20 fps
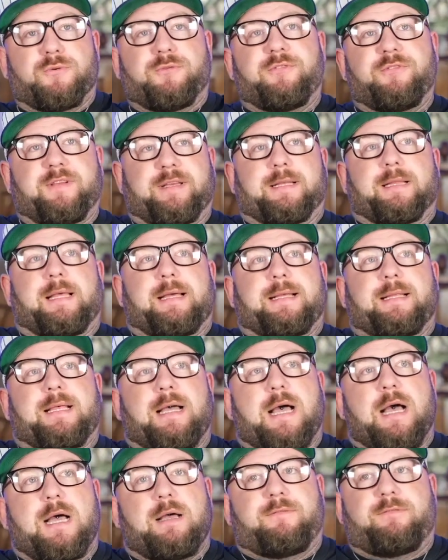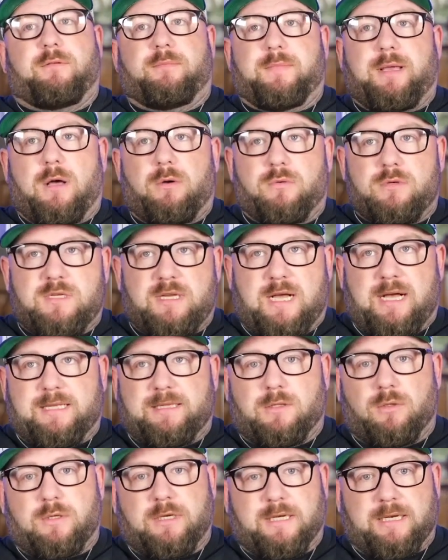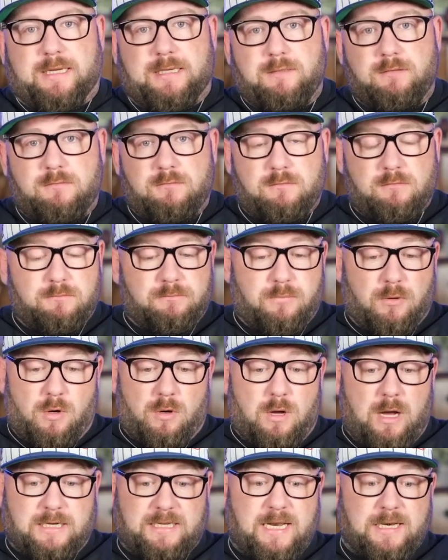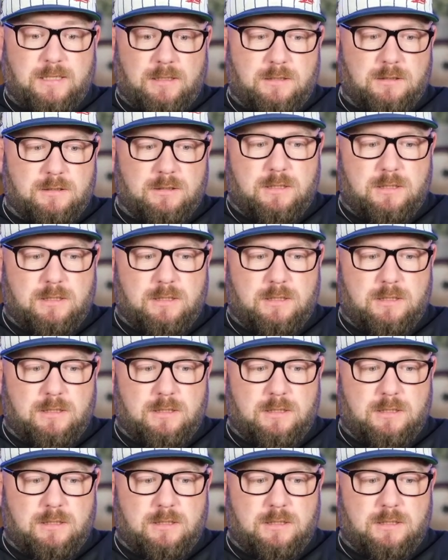feel like that from the outside looking in, but I did.